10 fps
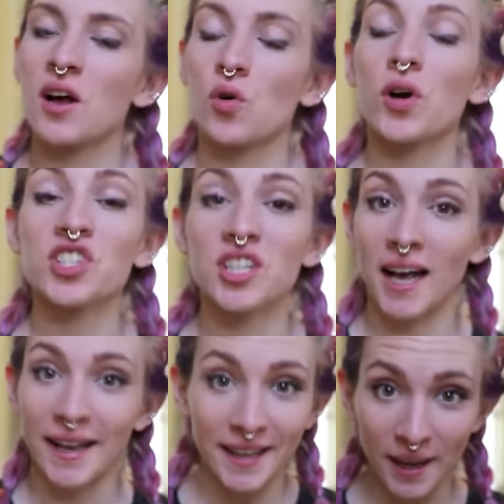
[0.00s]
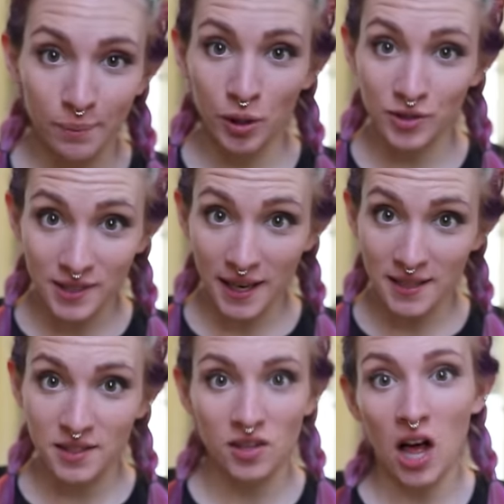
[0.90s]
question I get personally
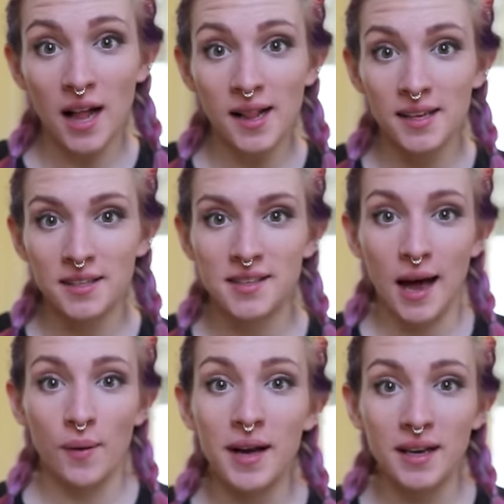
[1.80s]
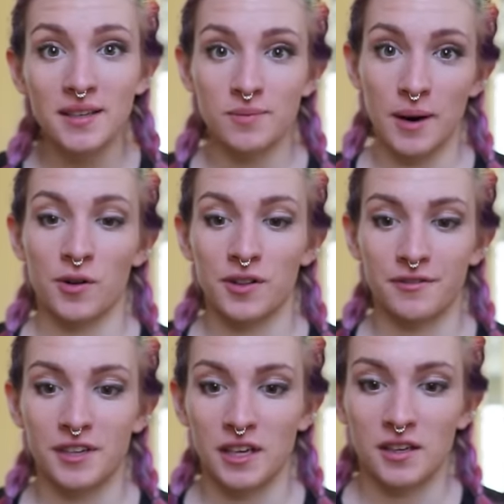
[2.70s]
asked a lot is how I got into
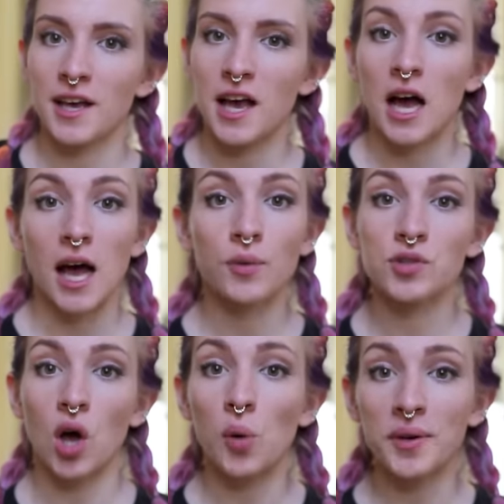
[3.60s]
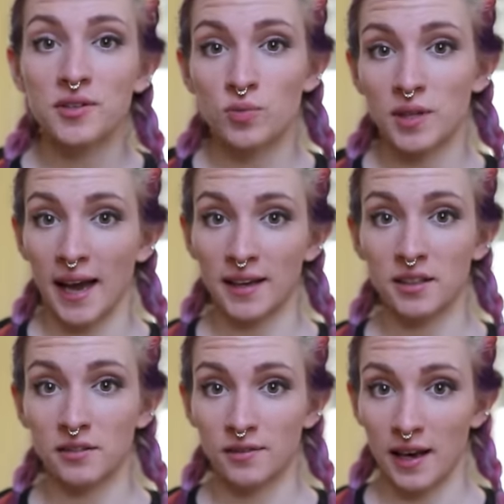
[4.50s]
powerlifting. I was always really
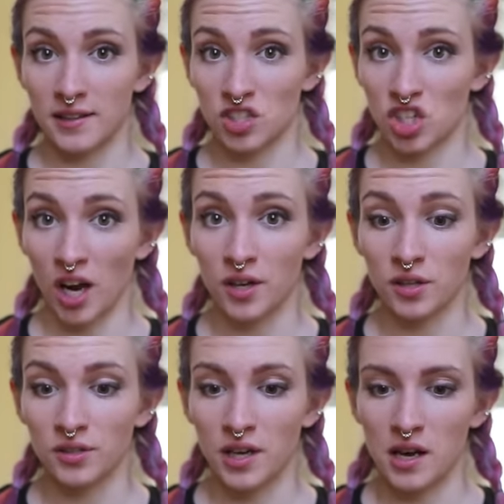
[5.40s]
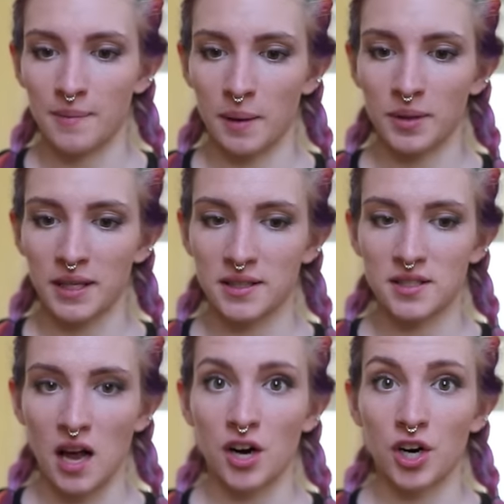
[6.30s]
active as a child. I played
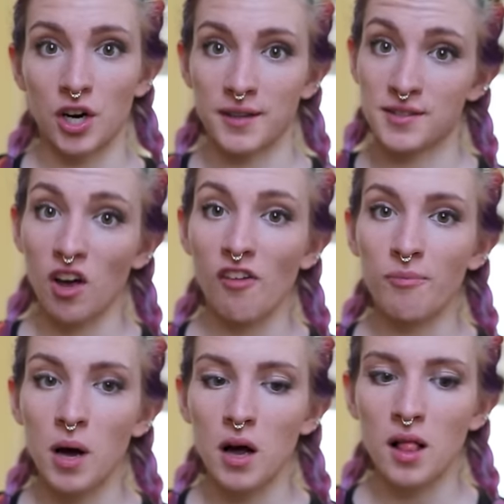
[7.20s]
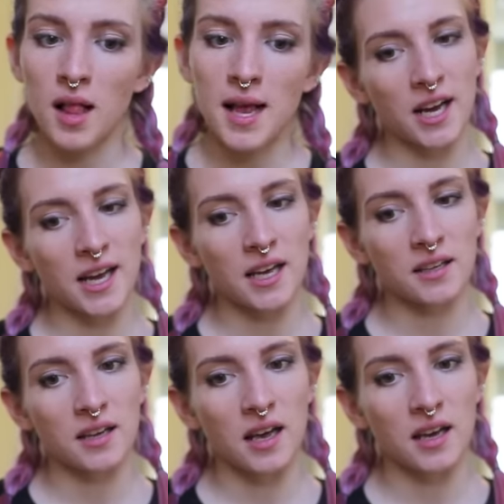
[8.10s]
soccer and softball,
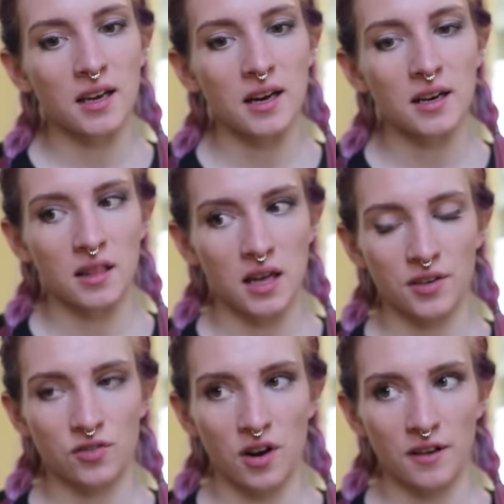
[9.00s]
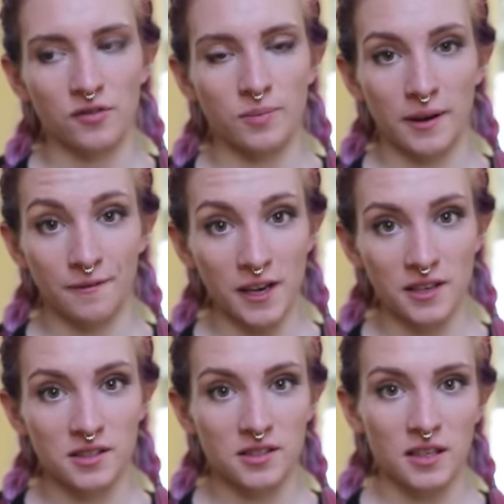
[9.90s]
and I got a line drive to my
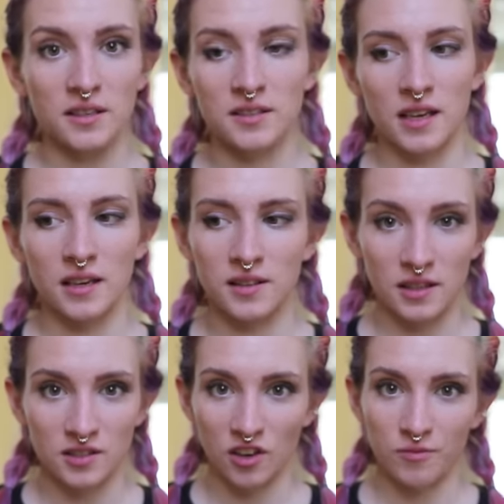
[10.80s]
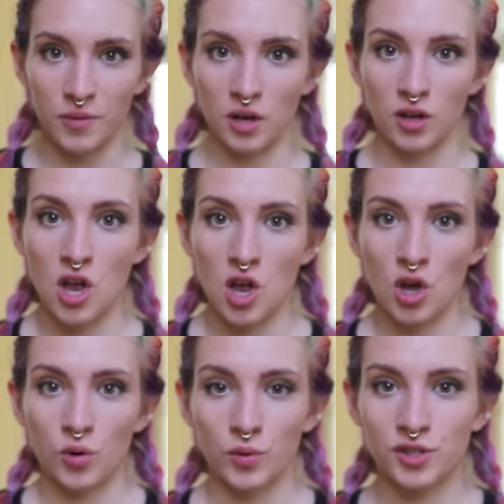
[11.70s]
face and decided that softball
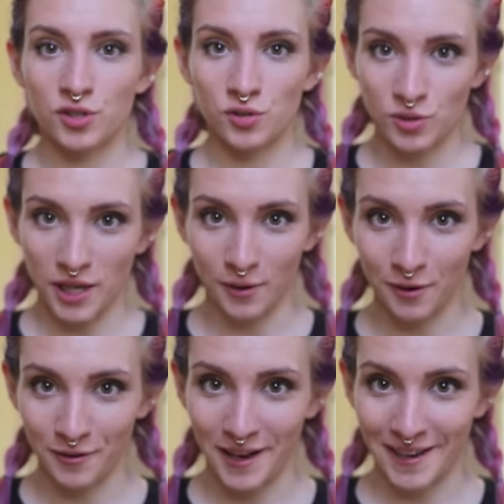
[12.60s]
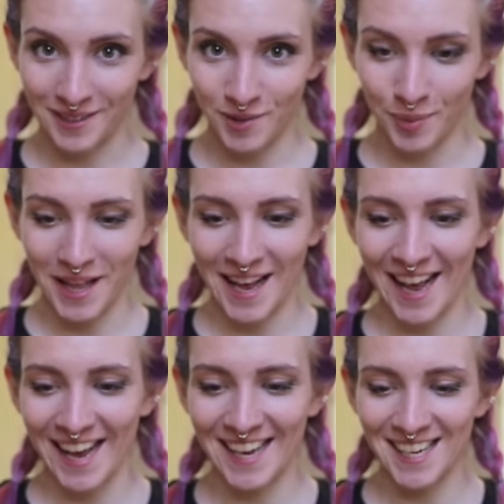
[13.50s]
was too terrifying to play.